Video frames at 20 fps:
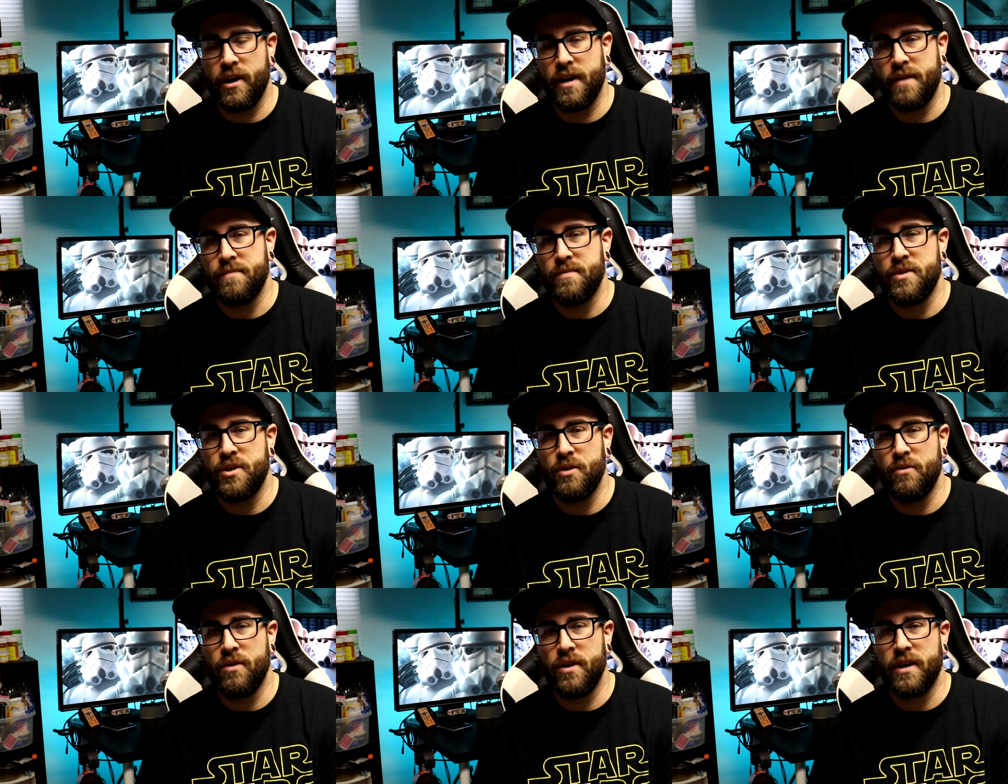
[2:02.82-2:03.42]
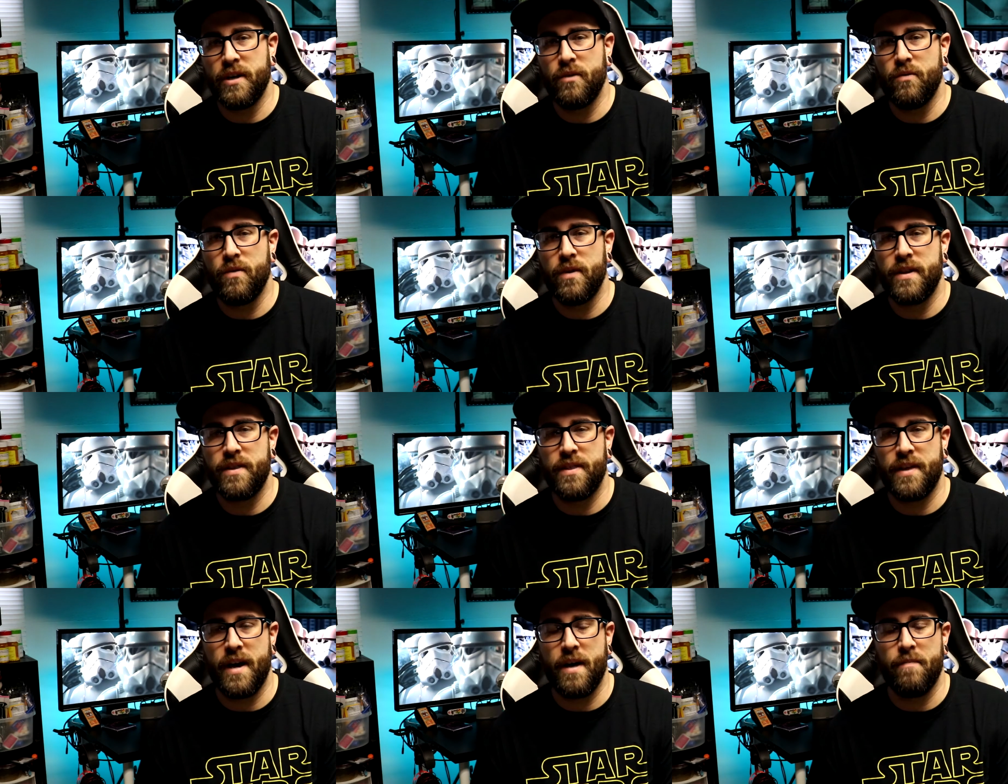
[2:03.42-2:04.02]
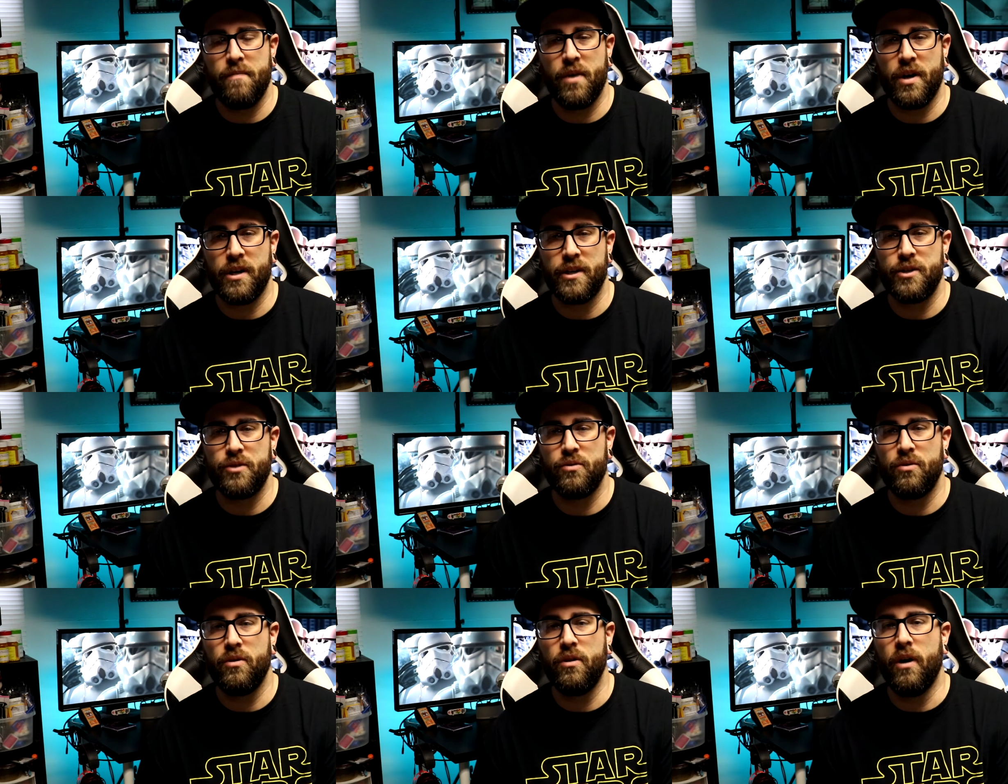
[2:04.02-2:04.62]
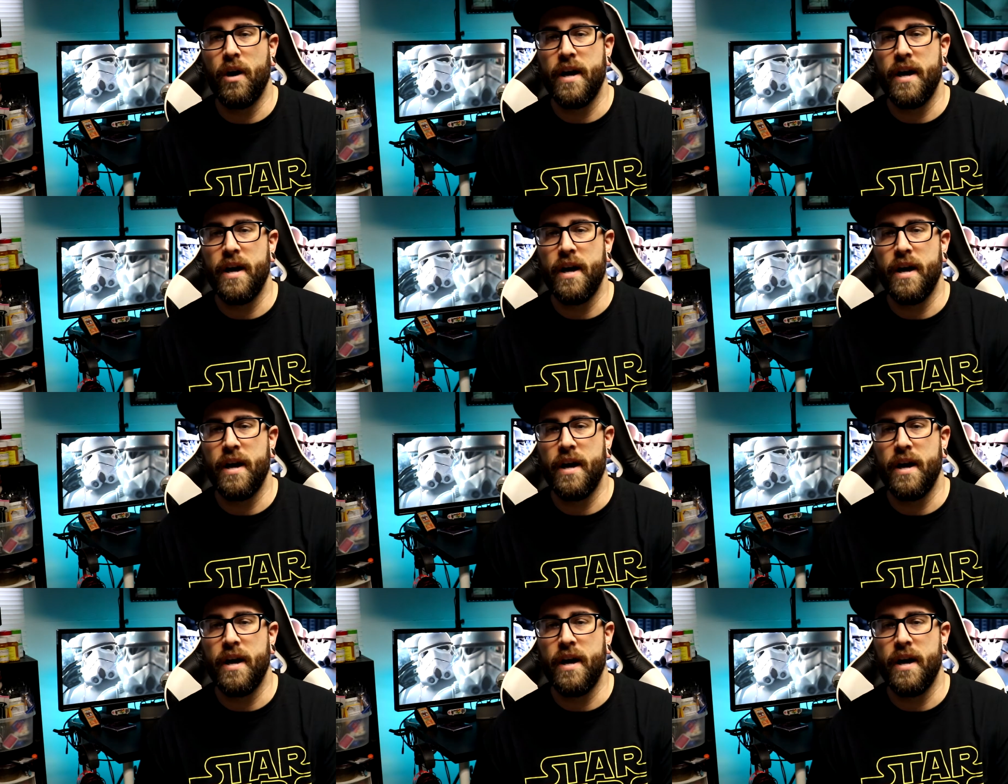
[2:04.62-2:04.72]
I'm doing with that module